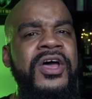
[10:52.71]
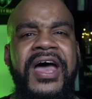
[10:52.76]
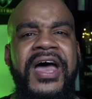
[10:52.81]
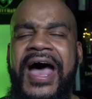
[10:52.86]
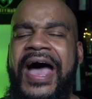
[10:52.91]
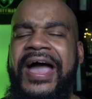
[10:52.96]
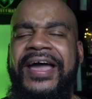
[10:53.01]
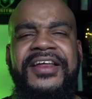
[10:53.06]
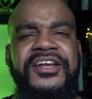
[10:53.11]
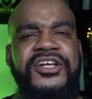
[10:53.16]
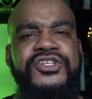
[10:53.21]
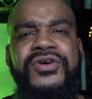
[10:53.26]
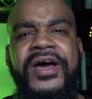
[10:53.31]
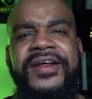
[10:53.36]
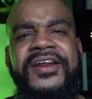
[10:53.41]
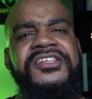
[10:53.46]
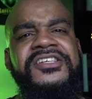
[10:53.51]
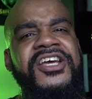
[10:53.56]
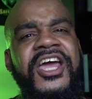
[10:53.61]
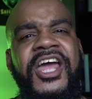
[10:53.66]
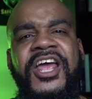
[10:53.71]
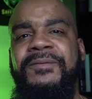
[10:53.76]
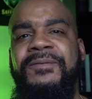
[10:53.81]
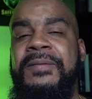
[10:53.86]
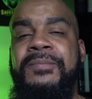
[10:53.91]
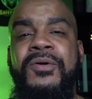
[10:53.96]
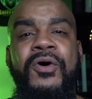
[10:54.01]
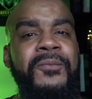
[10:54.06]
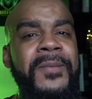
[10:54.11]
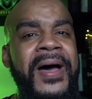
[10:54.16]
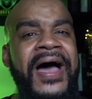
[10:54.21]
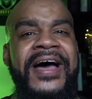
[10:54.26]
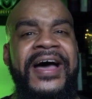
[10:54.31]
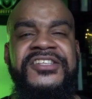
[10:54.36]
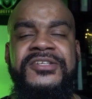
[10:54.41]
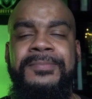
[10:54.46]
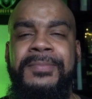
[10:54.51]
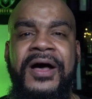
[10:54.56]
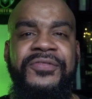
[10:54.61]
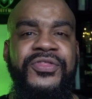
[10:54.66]
I get to try to change people's minds
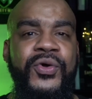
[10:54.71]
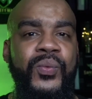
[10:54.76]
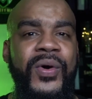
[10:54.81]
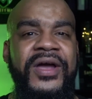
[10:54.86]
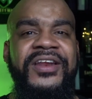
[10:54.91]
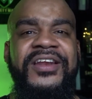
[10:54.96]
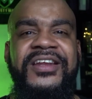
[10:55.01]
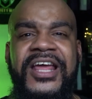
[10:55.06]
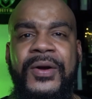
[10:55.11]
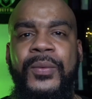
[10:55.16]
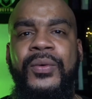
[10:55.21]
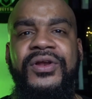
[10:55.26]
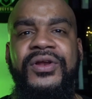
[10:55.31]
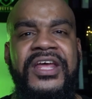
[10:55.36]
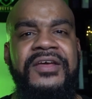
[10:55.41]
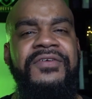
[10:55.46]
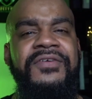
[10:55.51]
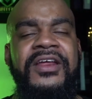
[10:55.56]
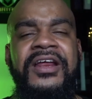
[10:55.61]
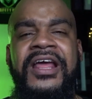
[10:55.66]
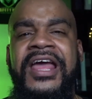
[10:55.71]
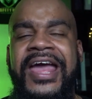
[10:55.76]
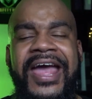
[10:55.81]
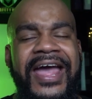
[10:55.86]
about the way that they were living.